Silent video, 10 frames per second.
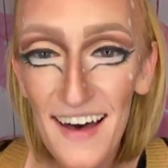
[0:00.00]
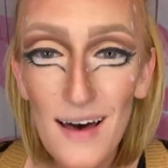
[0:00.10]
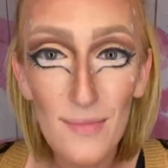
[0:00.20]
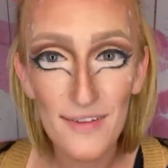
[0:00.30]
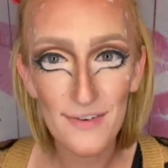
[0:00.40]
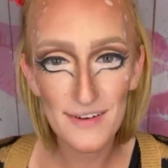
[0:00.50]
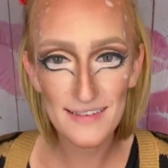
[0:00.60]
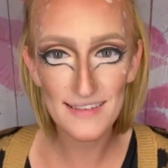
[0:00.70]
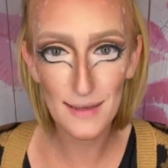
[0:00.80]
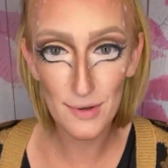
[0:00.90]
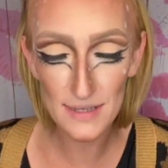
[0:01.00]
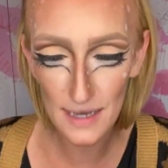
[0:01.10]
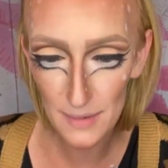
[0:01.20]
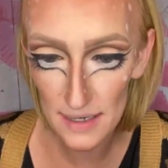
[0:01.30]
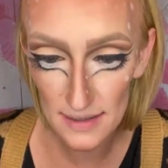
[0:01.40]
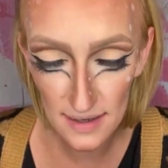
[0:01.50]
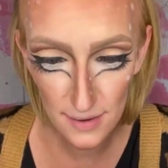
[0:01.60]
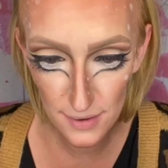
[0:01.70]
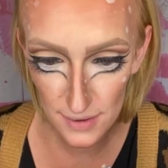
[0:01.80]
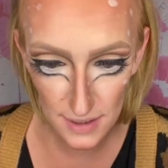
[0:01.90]
My phone doesn't tell me what time it is. I don't
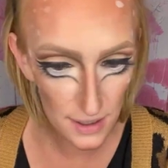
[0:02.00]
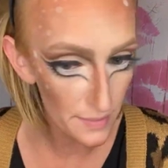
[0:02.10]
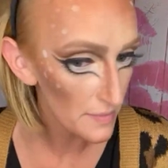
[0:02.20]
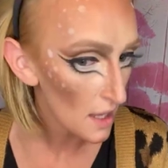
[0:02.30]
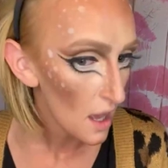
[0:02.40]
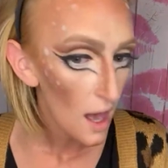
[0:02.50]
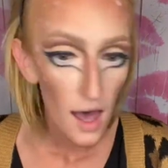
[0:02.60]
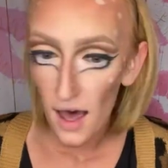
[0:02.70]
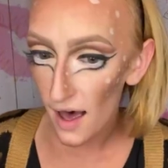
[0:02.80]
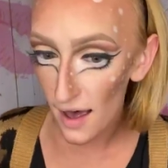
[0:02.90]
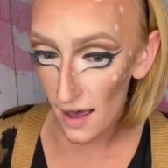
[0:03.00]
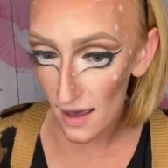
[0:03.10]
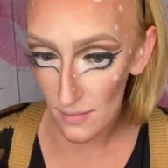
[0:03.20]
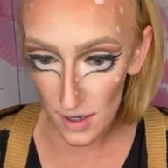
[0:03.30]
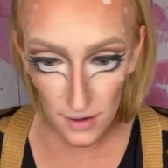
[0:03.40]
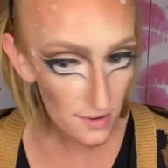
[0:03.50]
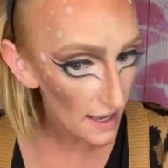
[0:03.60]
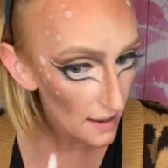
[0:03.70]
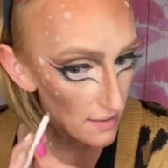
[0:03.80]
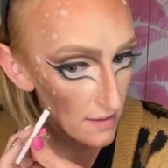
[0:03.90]
know what to do.
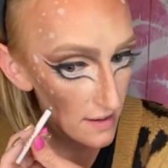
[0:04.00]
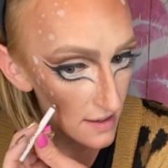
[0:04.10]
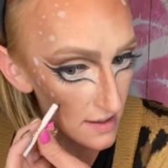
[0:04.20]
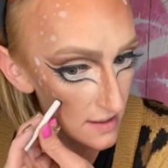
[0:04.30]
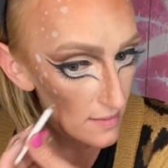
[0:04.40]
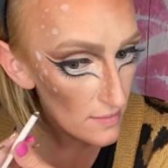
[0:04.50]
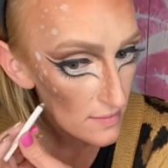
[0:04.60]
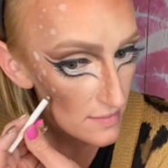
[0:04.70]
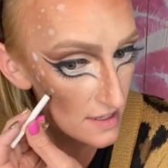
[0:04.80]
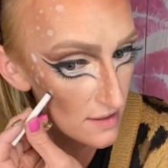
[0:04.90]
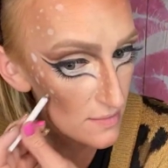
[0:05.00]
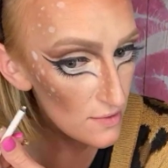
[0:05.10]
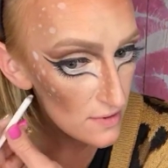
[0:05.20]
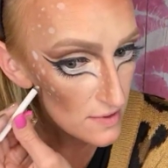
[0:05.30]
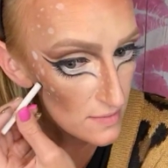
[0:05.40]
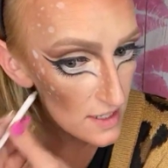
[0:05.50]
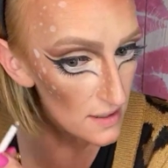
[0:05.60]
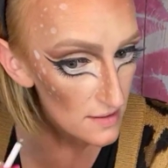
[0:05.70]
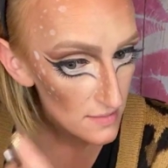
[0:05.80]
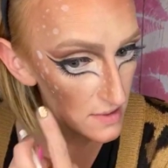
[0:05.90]
Okay. I came down more with my
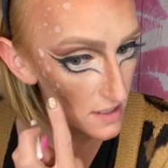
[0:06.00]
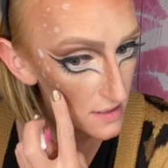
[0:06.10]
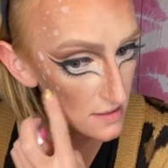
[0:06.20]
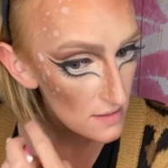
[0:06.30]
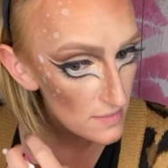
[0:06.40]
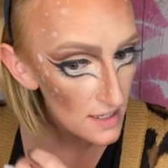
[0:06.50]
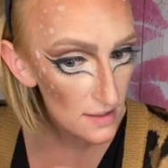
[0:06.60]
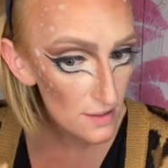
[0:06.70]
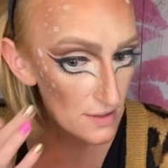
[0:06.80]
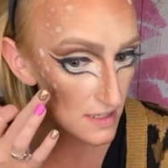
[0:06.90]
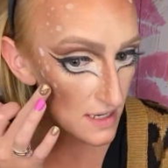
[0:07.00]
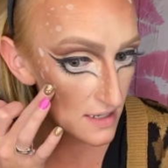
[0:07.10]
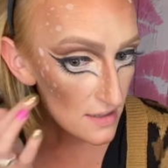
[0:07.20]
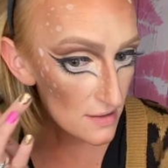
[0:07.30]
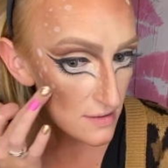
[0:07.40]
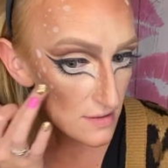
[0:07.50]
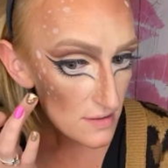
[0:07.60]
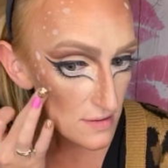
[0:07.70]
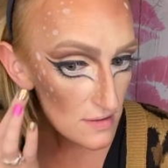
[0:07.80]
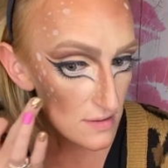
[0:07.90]
dots on my other side.
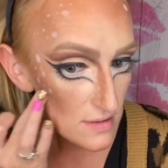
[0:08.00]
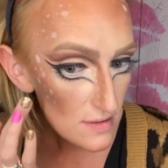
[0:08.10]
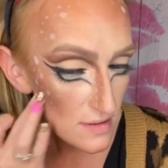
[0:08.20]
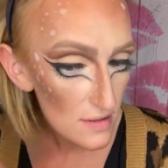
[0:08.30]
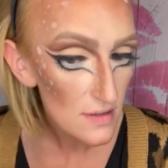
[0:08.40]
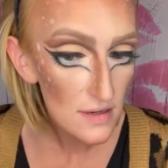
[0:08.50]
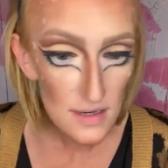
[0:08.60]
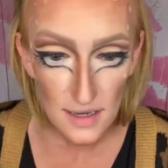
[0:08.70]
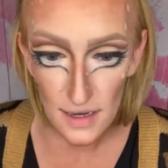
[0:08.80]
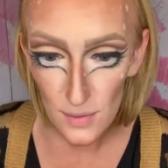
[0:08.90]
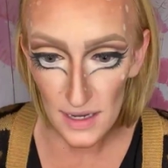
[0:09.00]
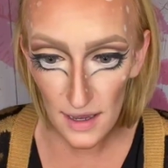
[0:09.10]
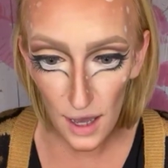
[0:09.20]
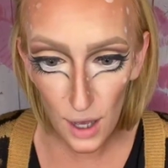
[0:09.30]
Here we go.